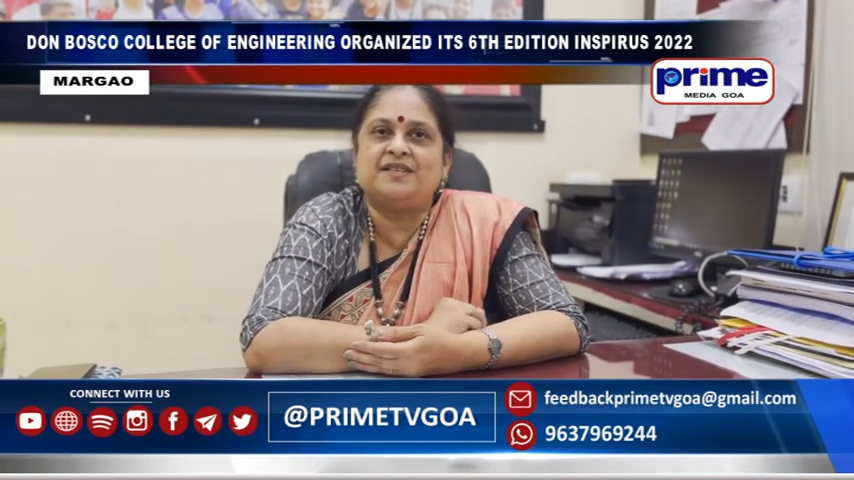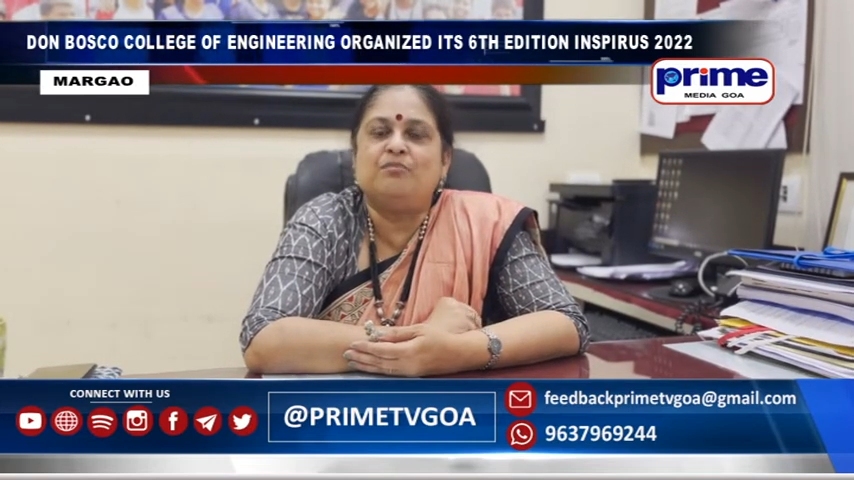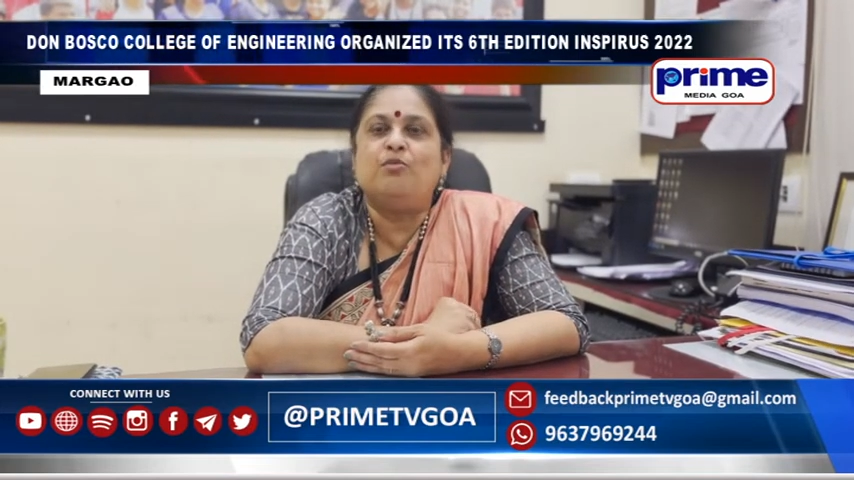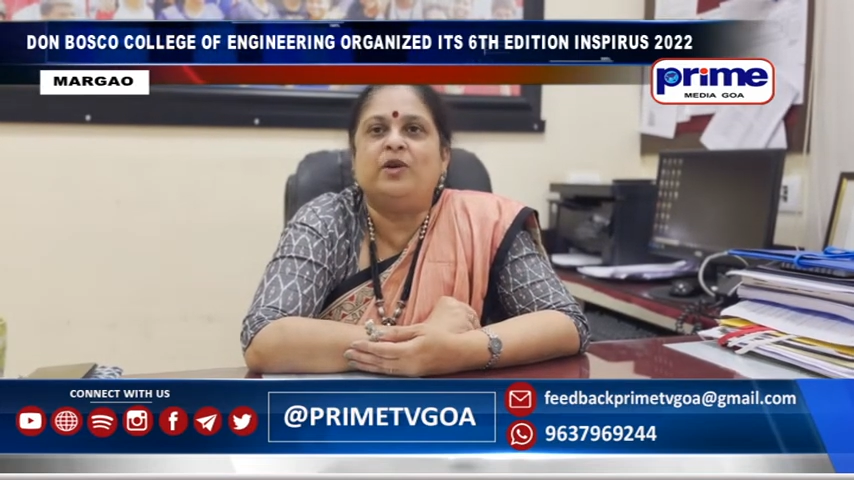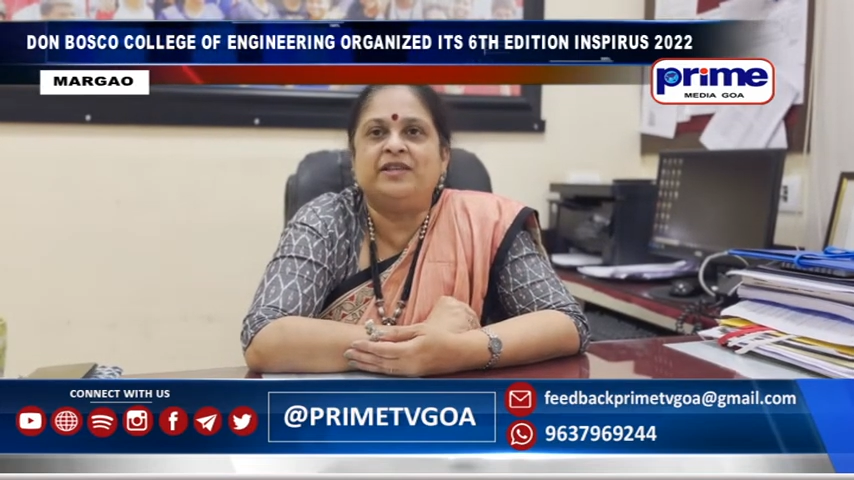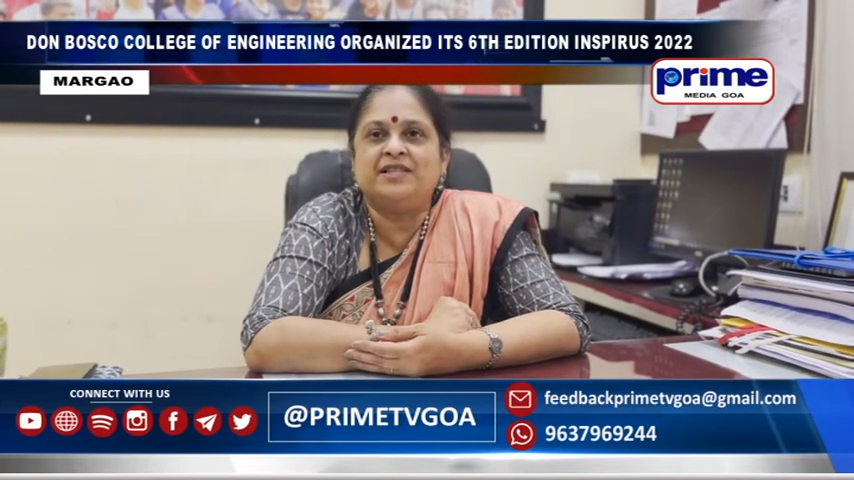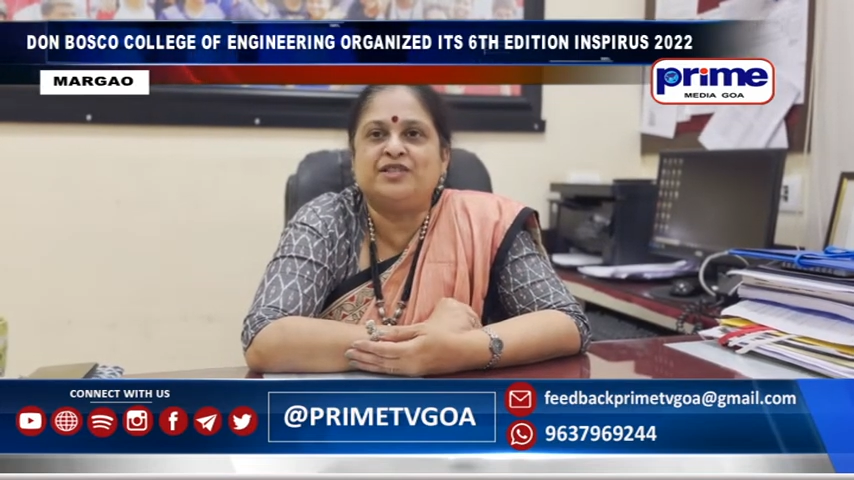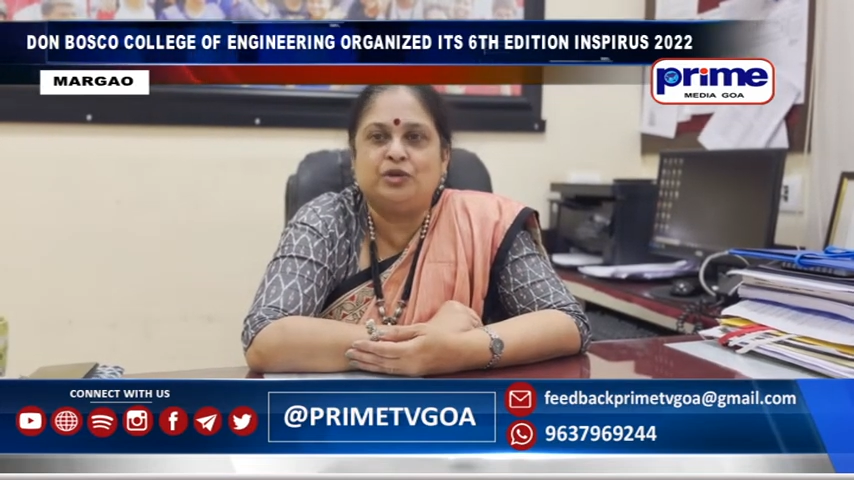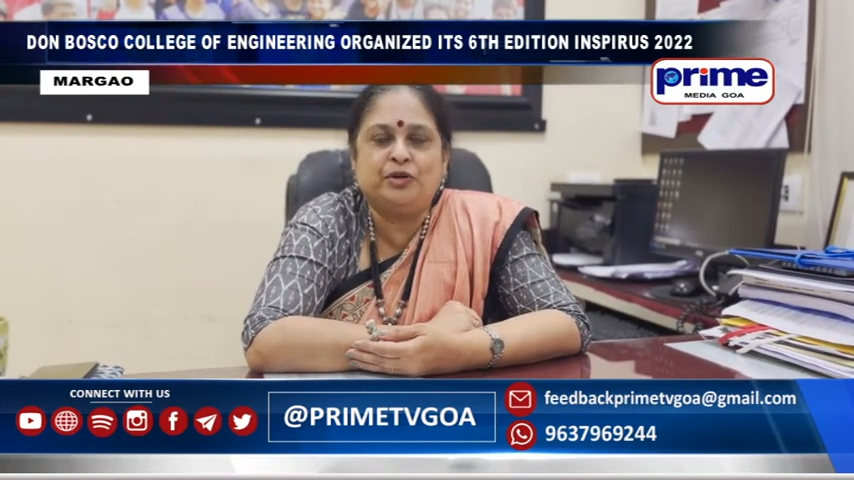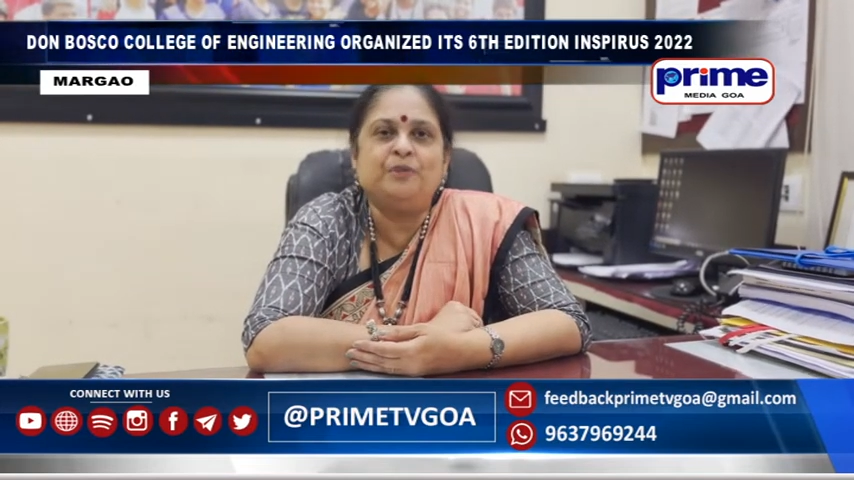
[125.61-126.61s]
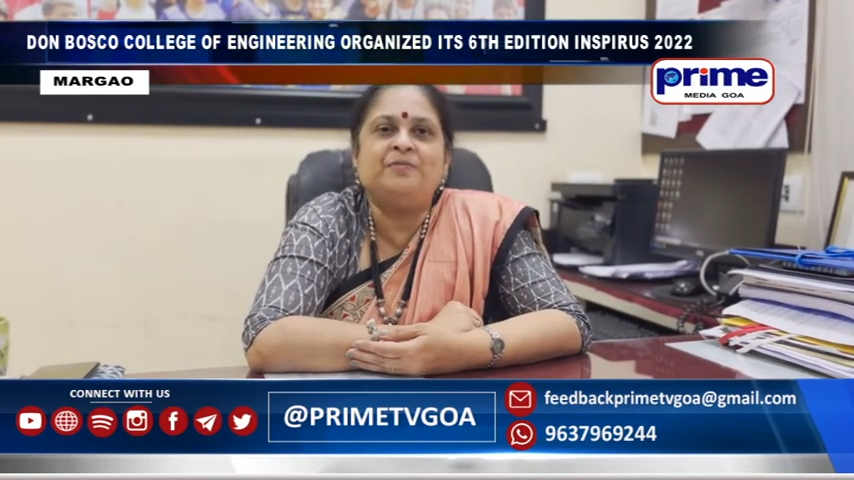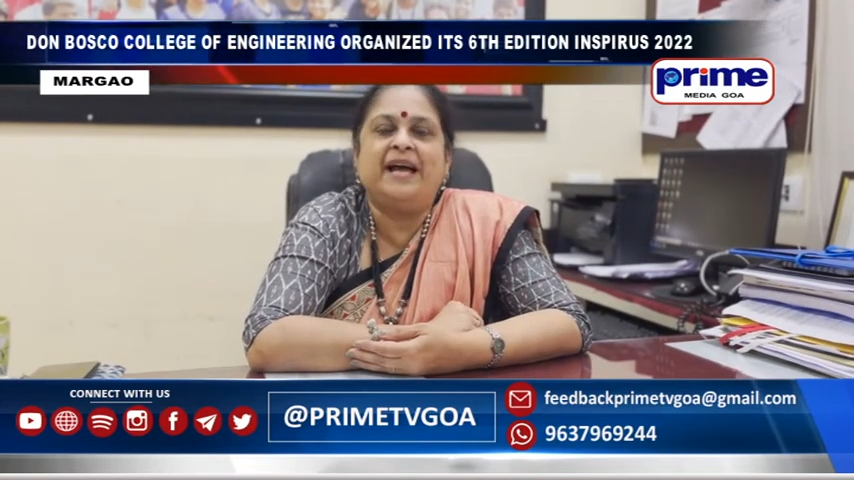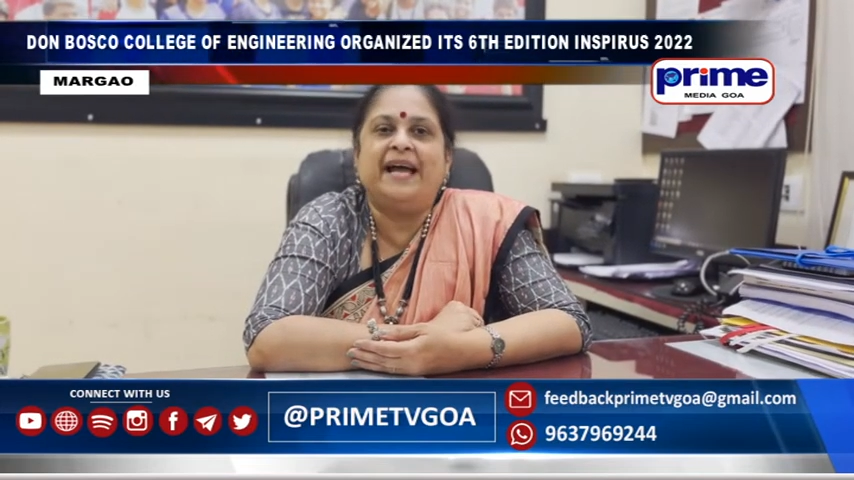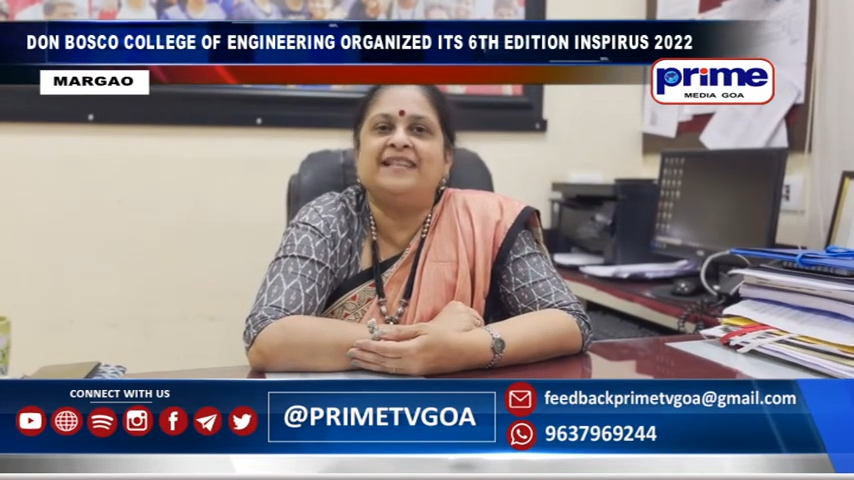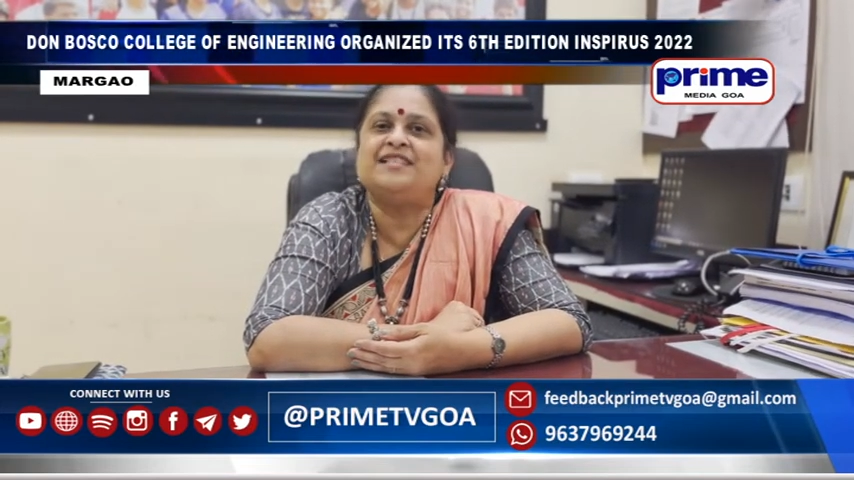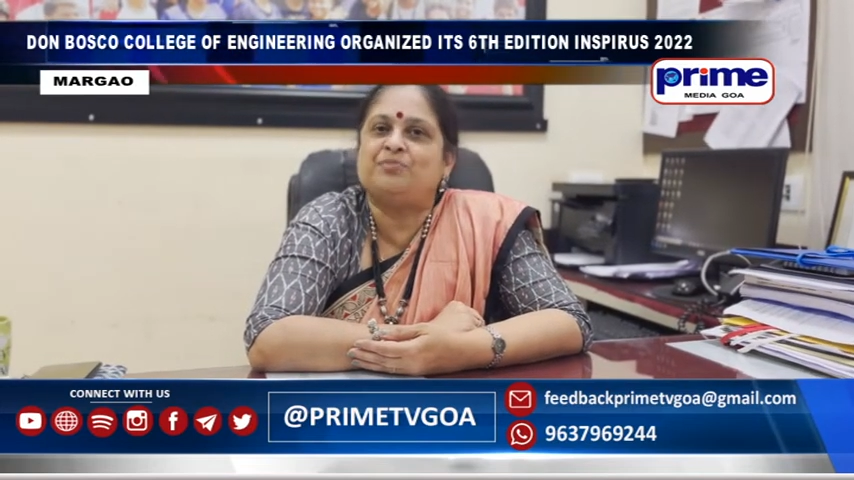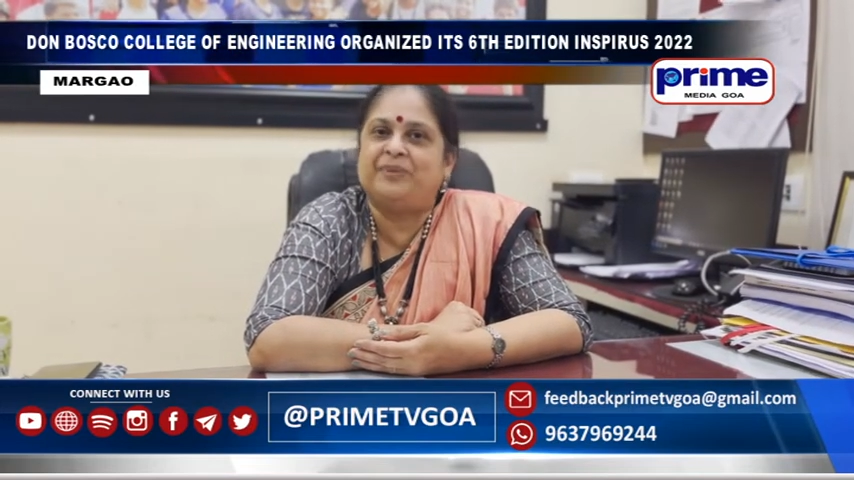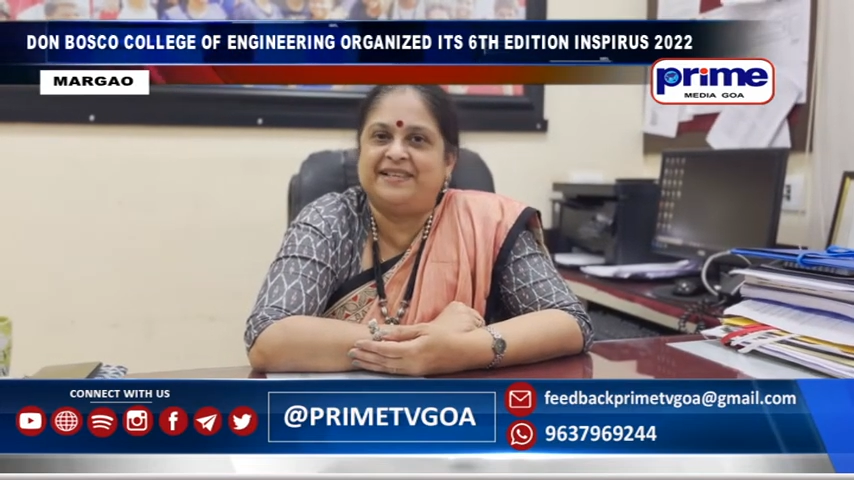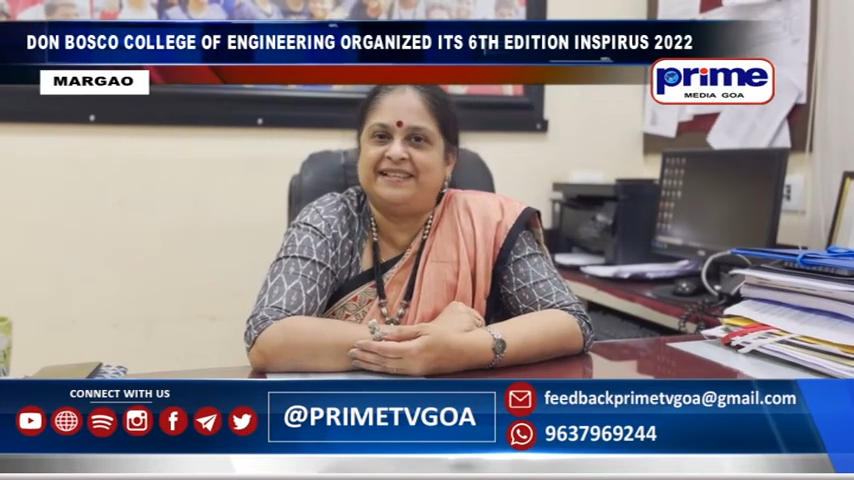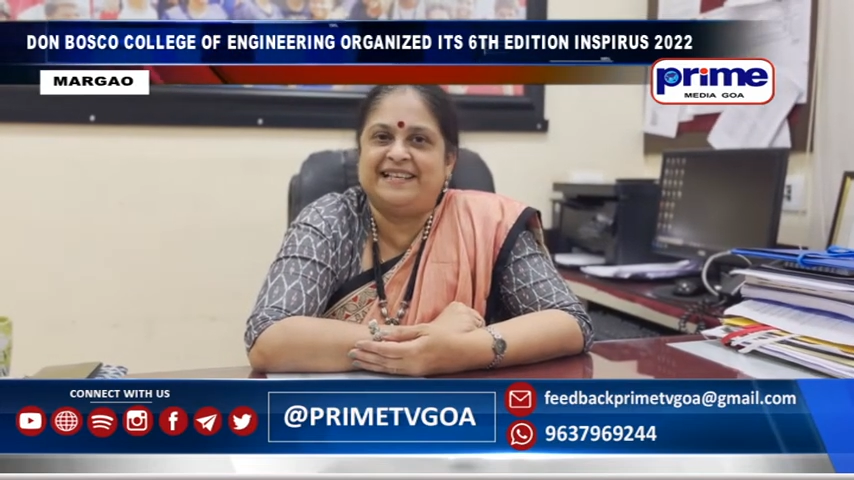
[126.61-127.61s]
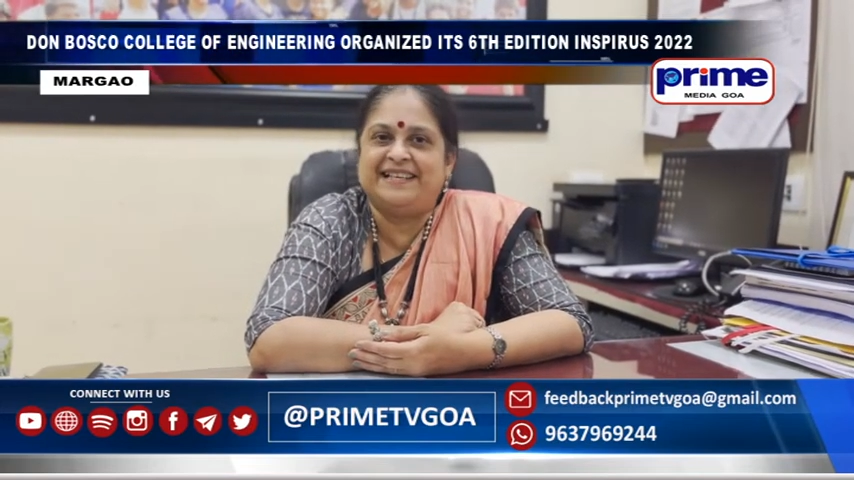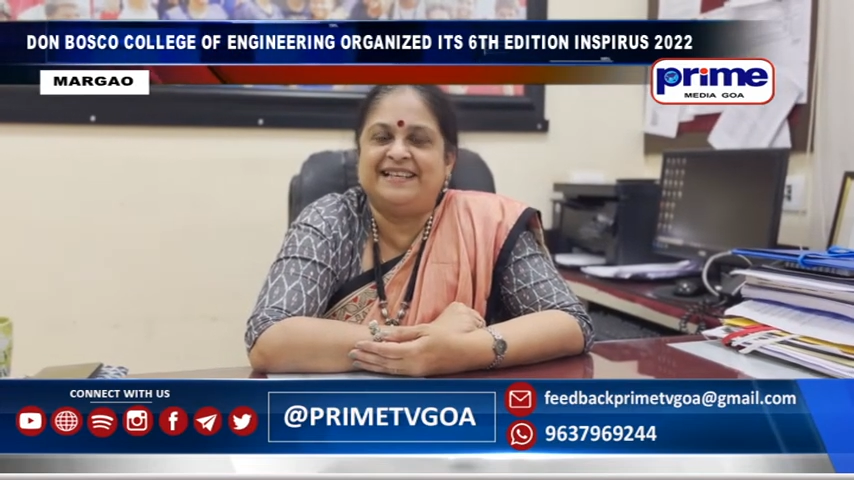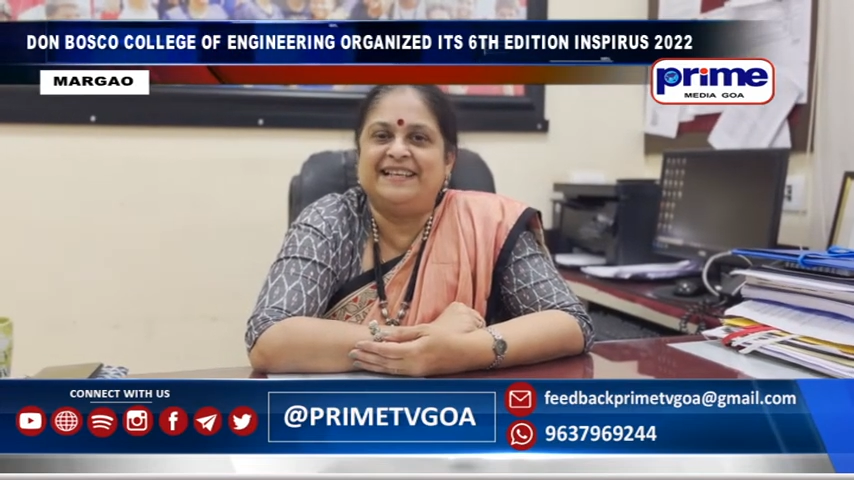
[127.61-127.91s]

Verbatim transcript: Models Group and Sprinkly.